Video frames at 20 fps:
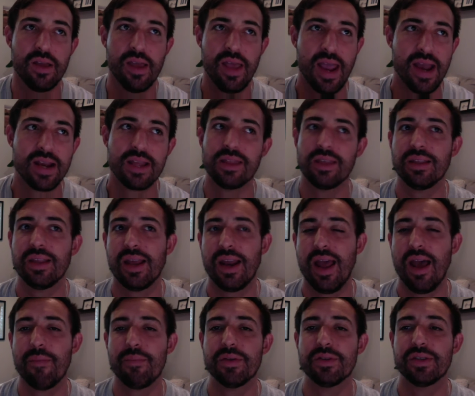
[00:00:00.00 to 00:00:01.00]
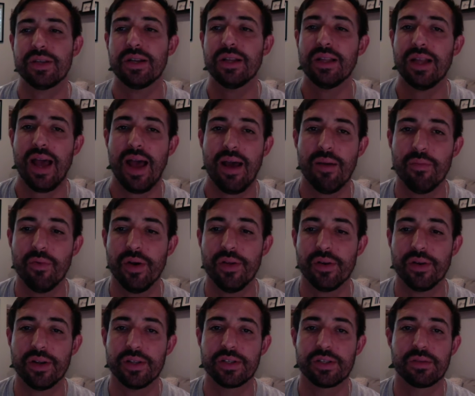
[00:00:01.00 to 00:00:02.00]
Anything that happens in a lab, whether
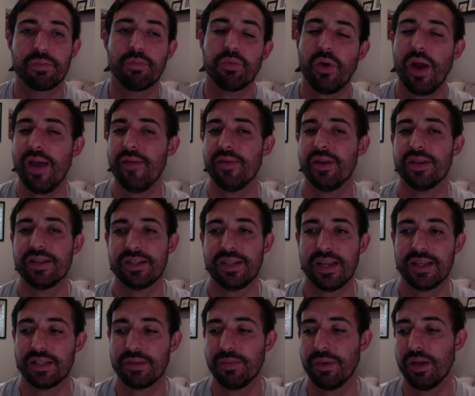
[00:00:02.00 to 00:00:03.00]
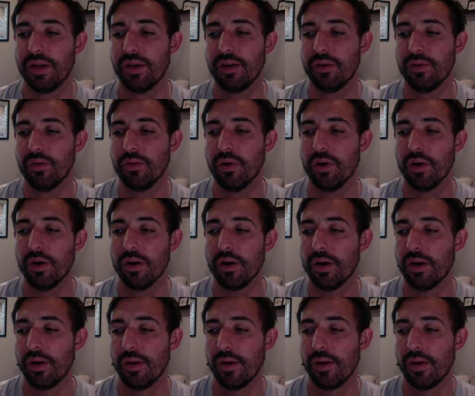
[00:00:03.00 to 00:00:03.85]
it's private assessment or